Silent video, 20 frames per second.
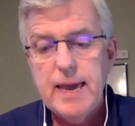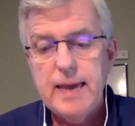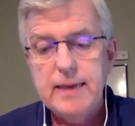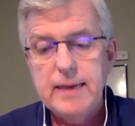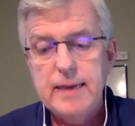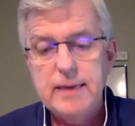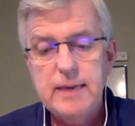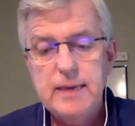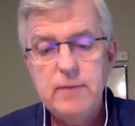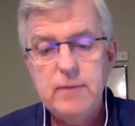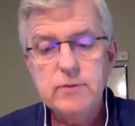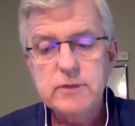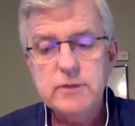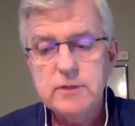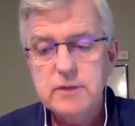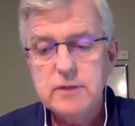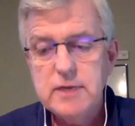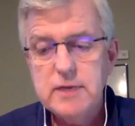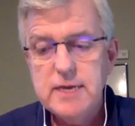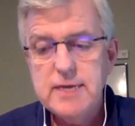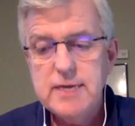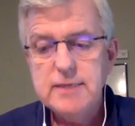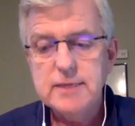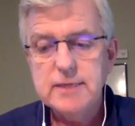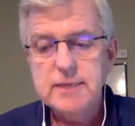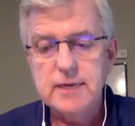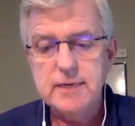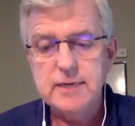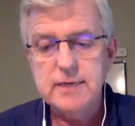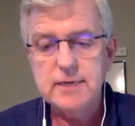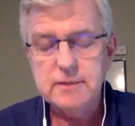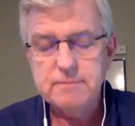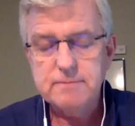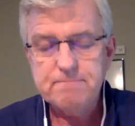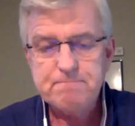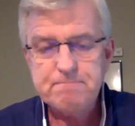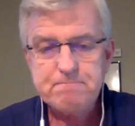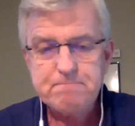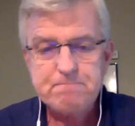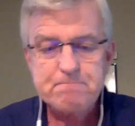And he says
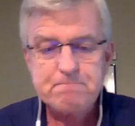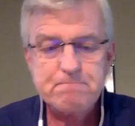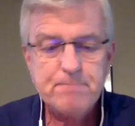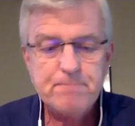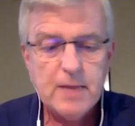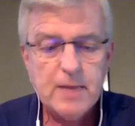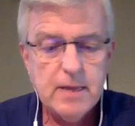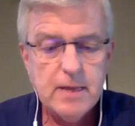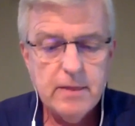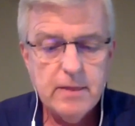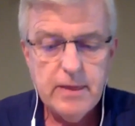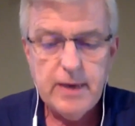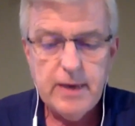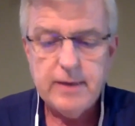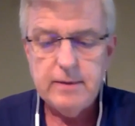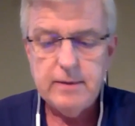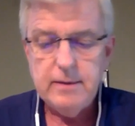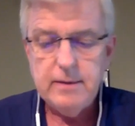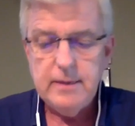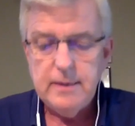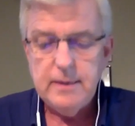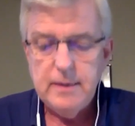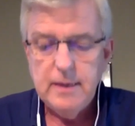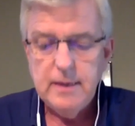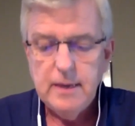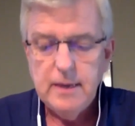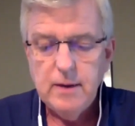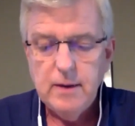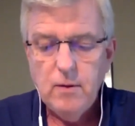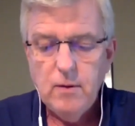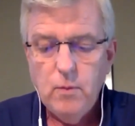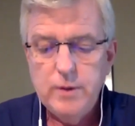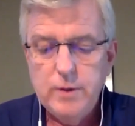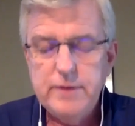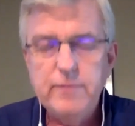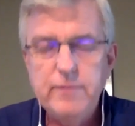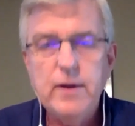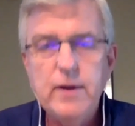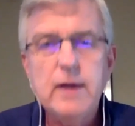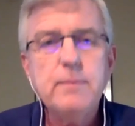that what
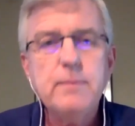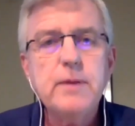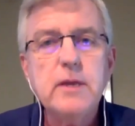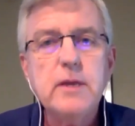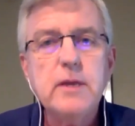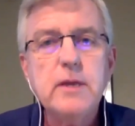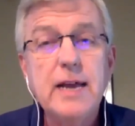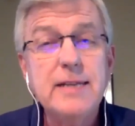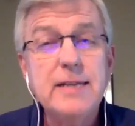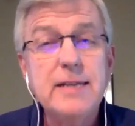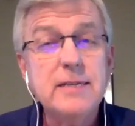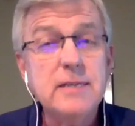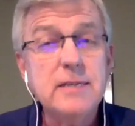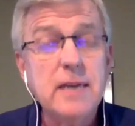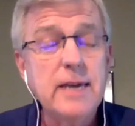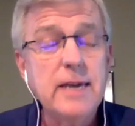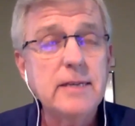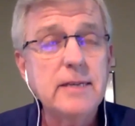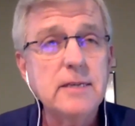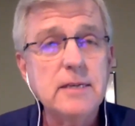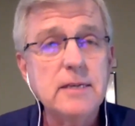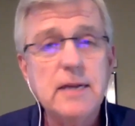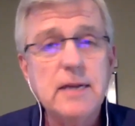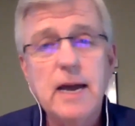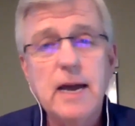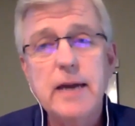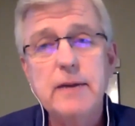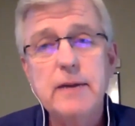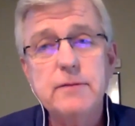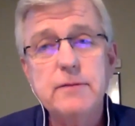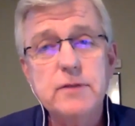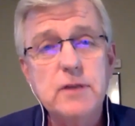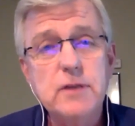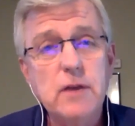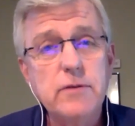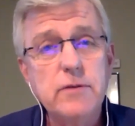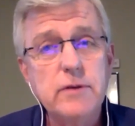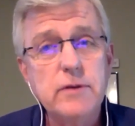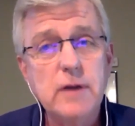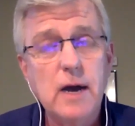developed in the United States is a kind of
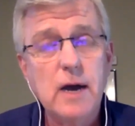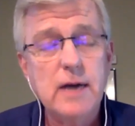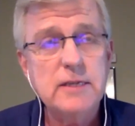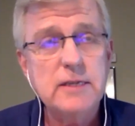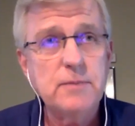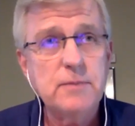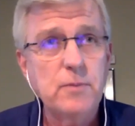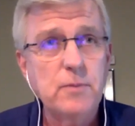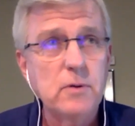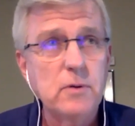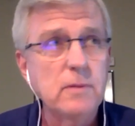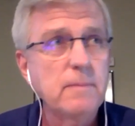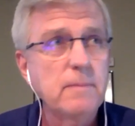Southern gospel.